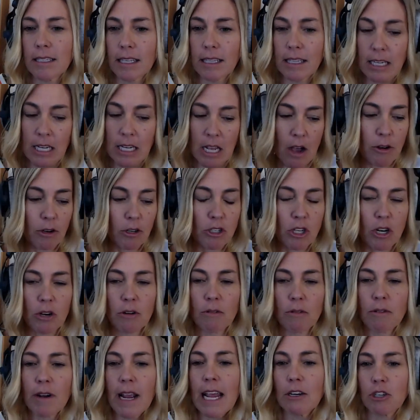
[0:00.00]
The younger
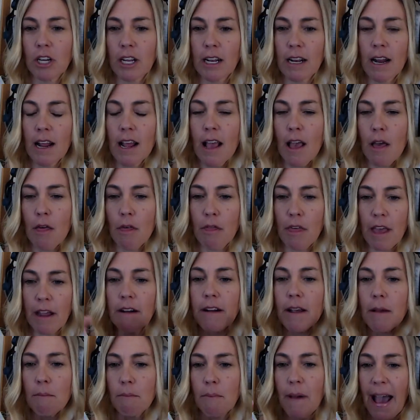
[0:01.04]
generation, they're
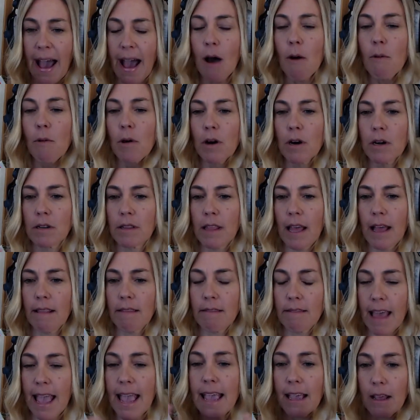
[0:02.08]
empowered that
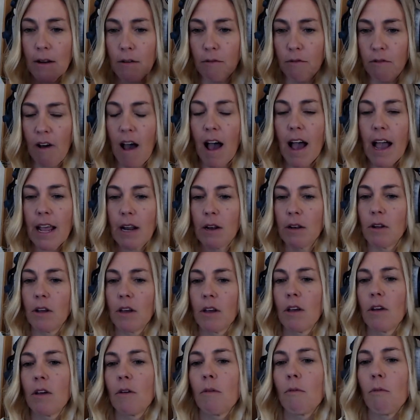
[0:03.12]
they can find
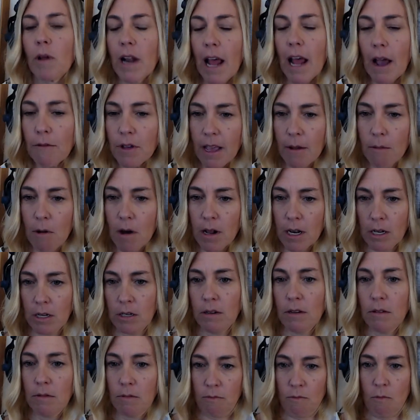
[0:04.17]
whatever they want
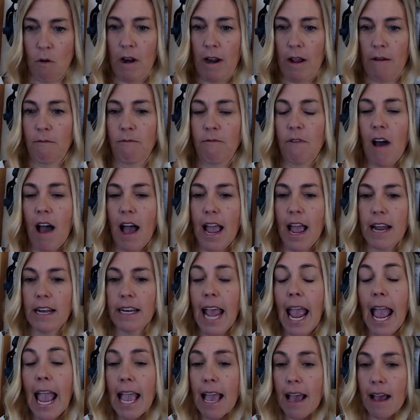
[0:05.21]
to
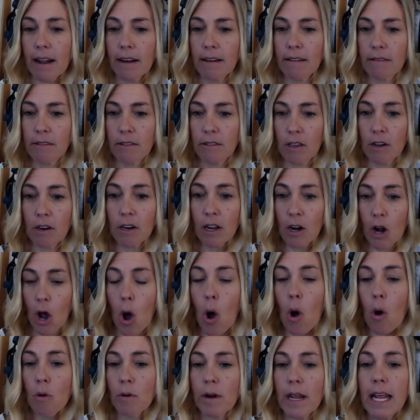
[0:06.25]
find, and they're going to
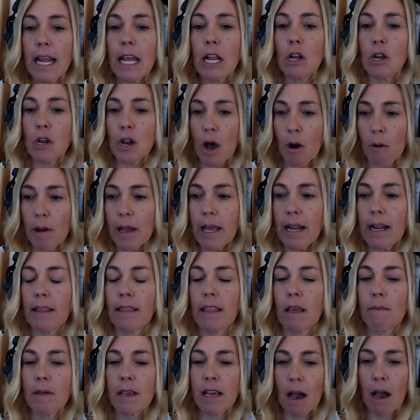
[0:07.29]
own it and know it,
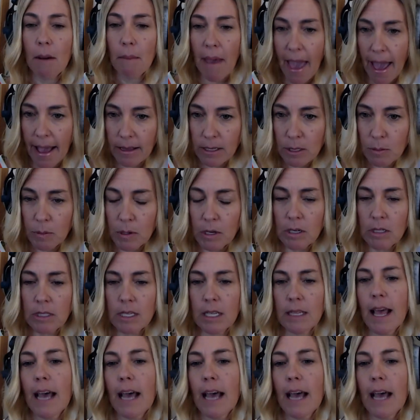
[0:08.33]
and they become experts.